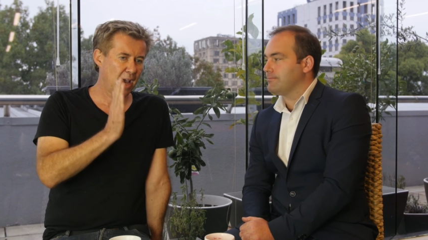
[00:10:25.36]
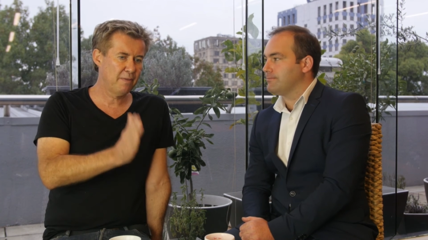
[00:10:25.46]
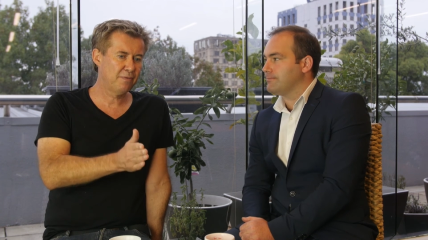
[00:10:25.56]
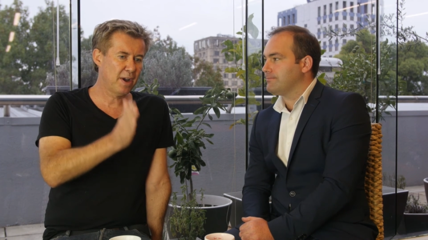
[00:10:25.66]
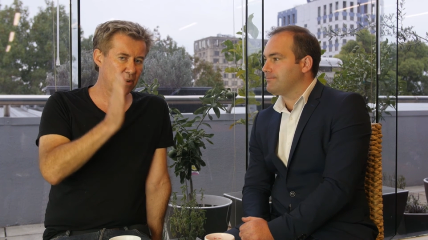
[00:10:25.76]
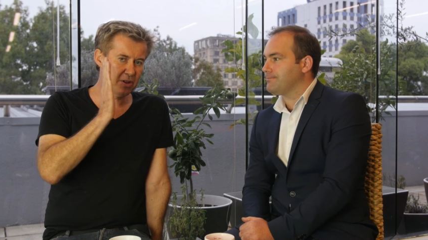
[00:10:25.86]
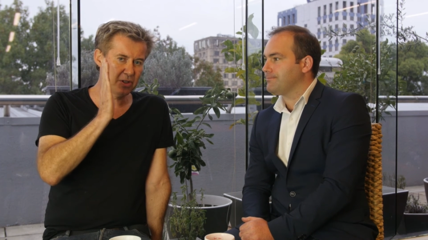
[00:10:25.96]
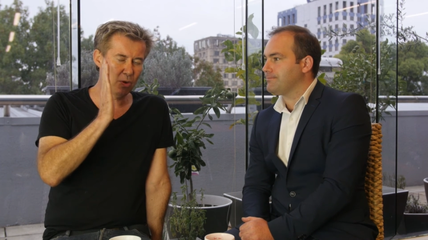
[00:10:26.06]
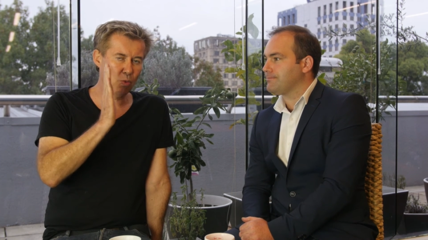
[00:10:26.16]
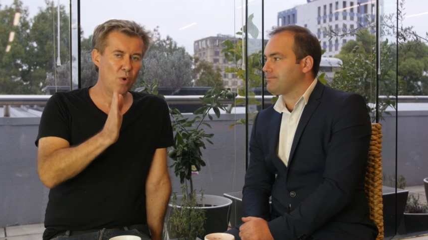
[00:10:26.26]
Speaker 1: and
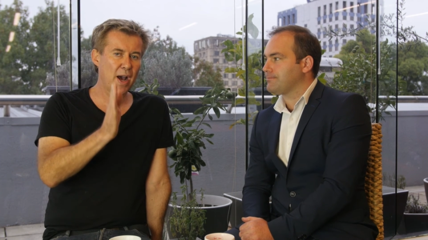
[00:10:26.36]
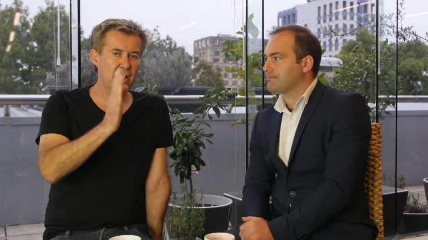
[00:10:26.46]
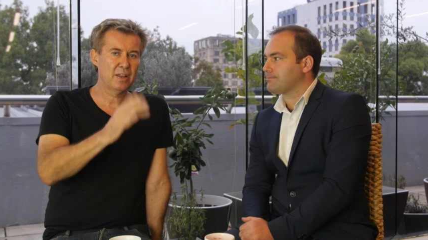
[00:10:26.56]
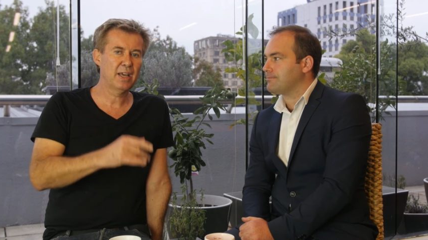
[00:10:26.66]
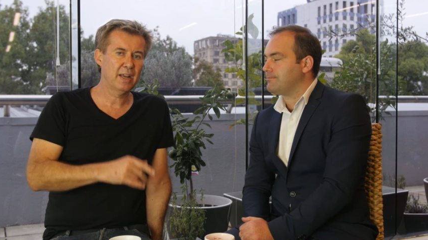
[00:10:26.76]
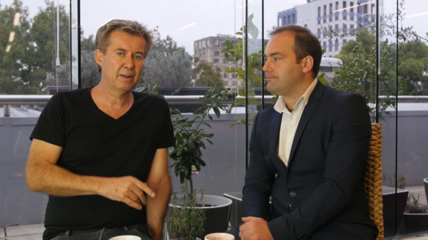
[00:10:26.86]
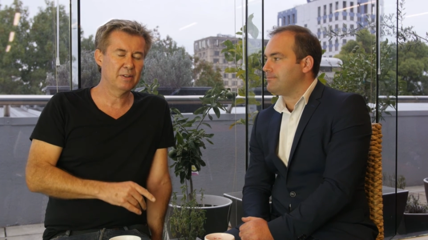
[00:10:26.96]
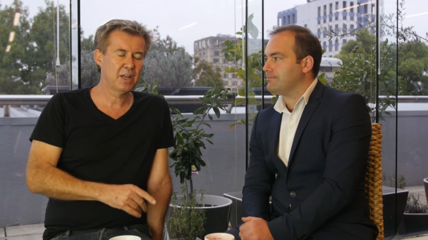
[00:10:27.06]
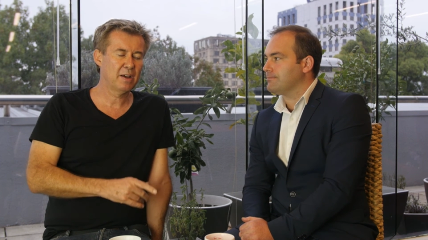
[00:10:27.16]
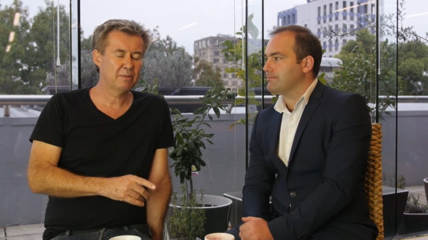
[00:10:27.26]
focus on one thing.
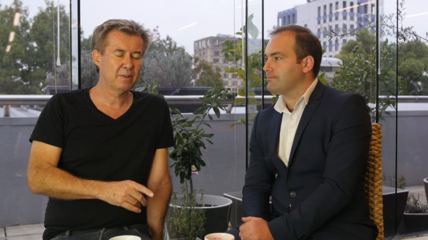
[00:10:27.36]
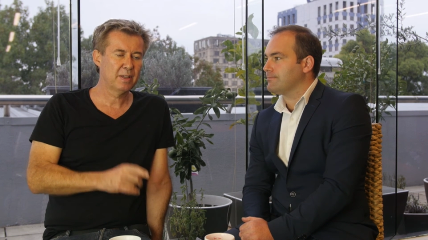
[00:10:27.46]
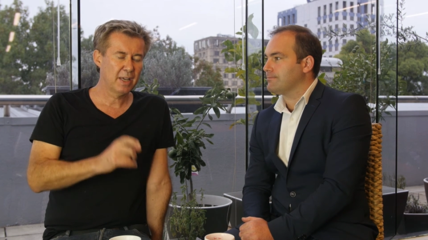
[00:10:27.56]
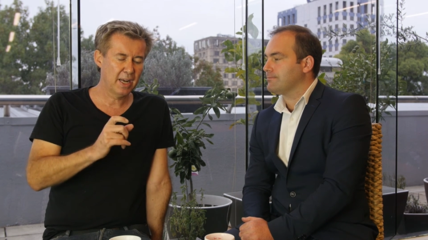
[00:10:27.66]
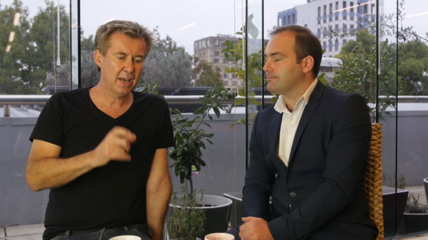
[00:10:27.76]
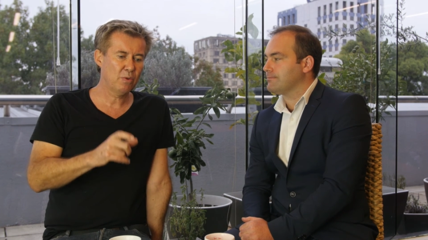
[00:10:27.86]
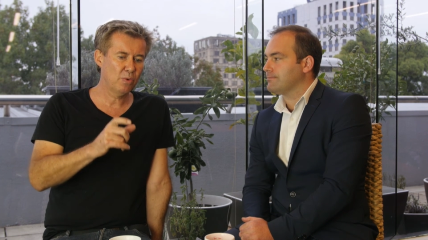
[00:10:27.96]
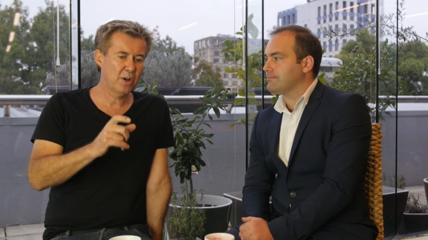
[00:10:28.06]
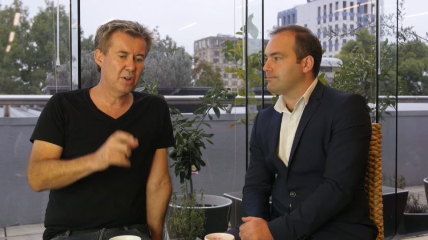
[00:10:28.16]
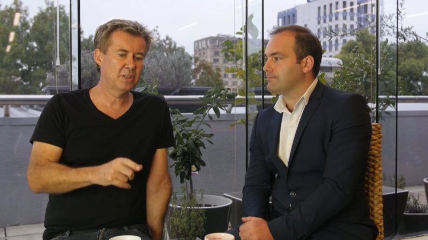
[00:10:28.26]
So, in other
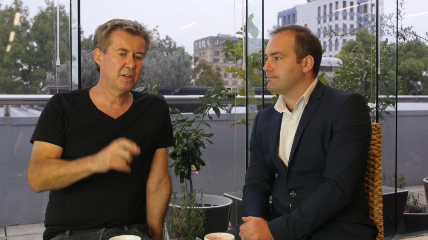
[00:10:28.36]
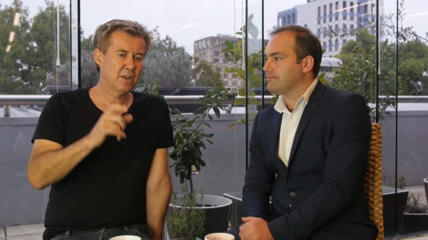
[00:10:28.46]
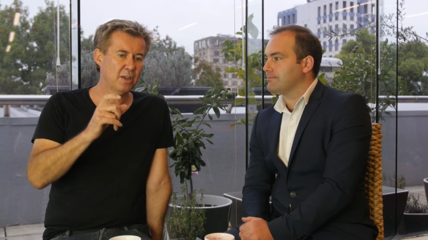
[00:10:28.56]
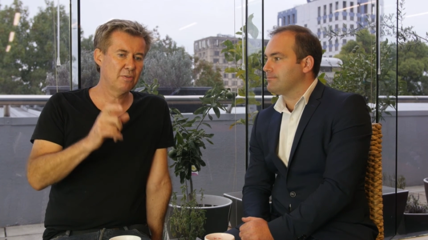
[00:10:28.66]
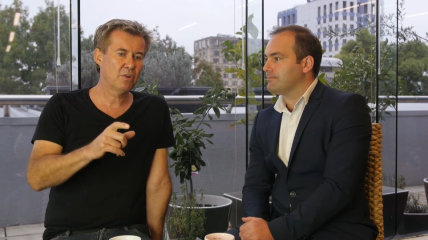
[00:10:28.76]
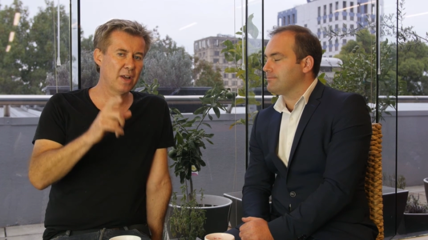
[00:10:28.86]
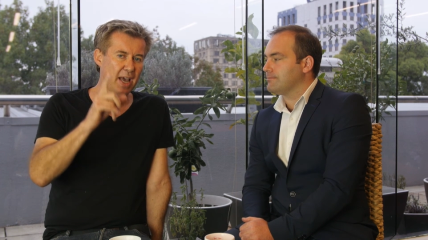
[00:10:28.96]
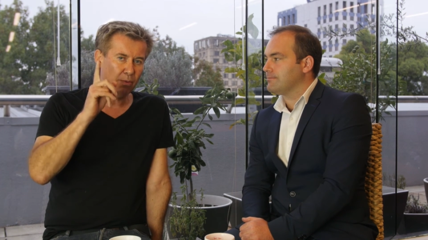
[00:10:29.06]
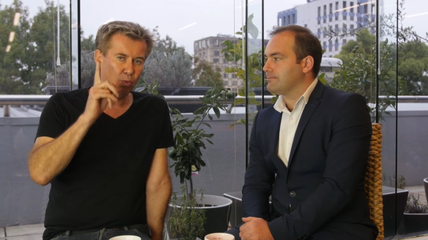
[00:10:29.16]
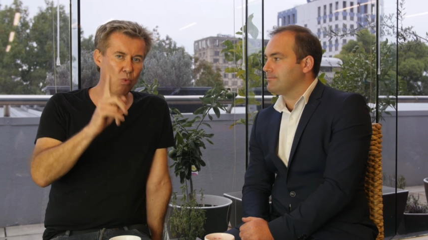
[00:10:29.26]
words, you've got to
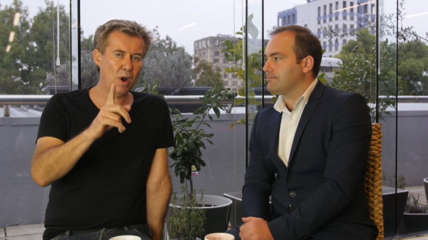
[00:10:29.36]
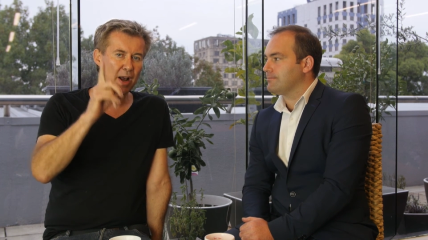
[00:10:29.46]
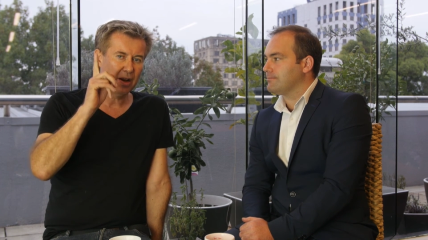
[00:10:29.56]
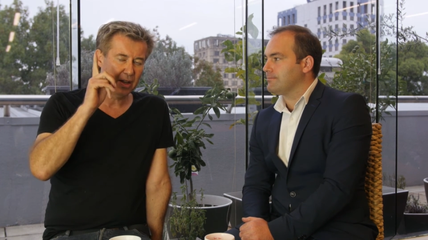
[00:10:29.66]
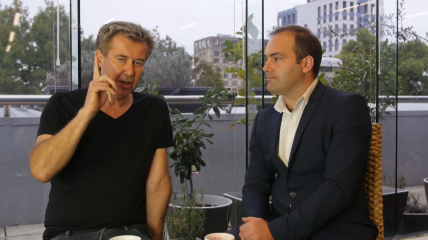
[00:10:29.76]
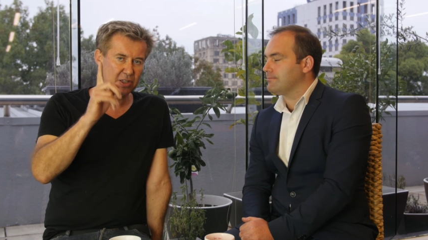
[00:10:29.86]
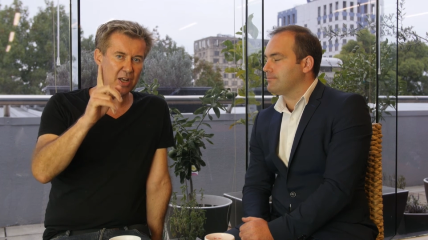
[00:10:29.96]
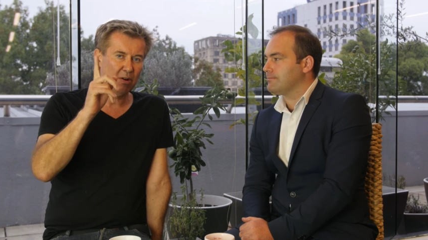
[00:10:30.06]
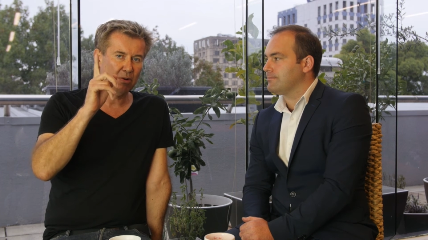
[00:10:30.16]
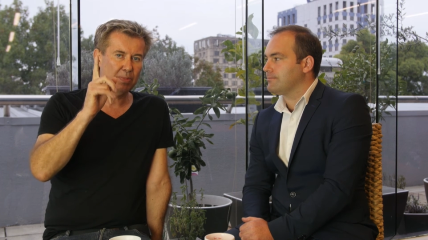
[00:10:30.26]
have one
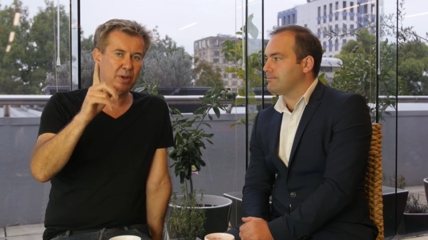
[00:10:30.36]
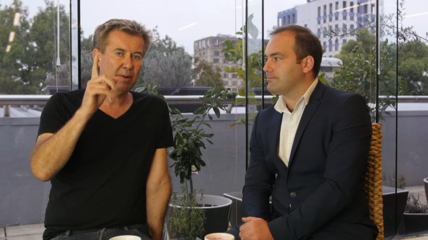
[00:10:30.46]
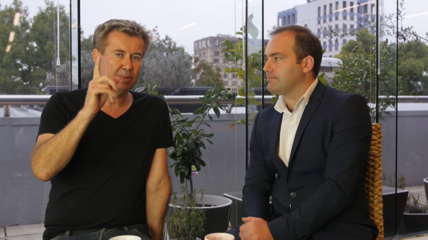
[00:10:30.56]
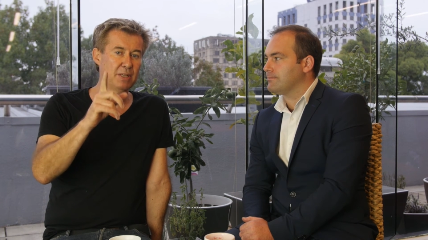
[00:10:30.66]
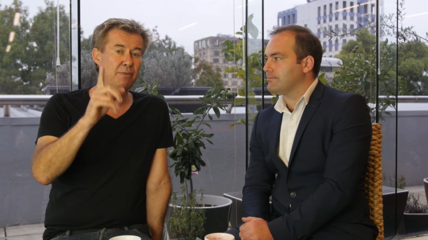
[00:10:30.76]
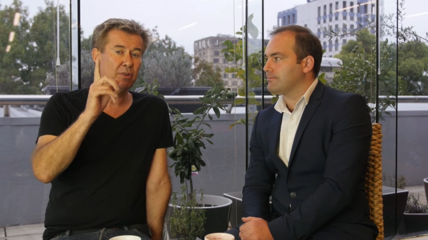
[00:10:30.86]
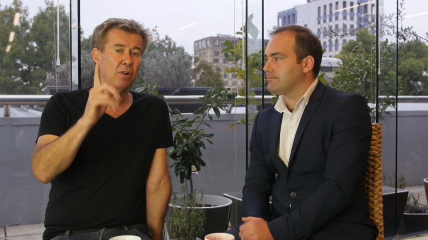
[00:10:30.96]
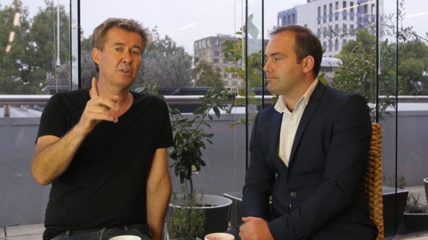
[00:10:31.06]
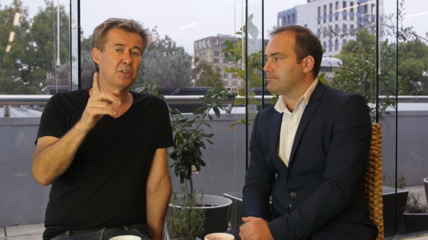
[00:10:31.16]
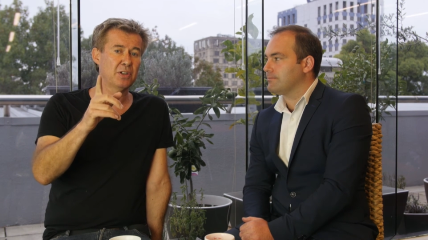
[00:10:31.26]
sole purpose. If you've
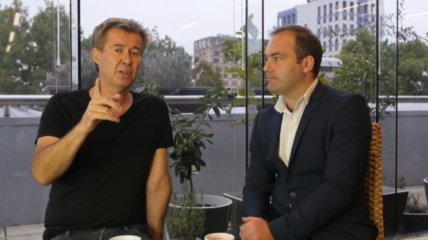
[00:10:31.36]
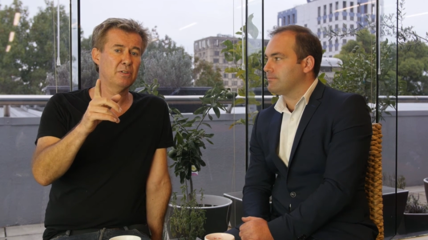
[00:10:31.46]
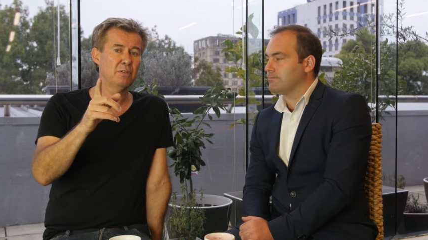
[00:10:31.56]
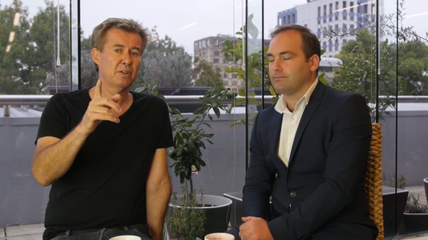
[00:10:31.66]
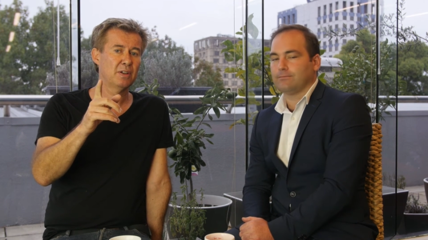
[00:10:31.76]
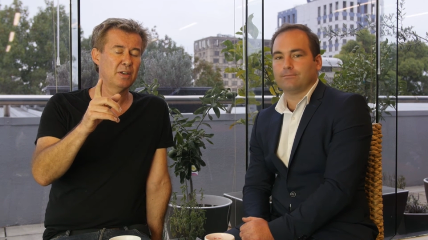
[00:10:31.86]
got two,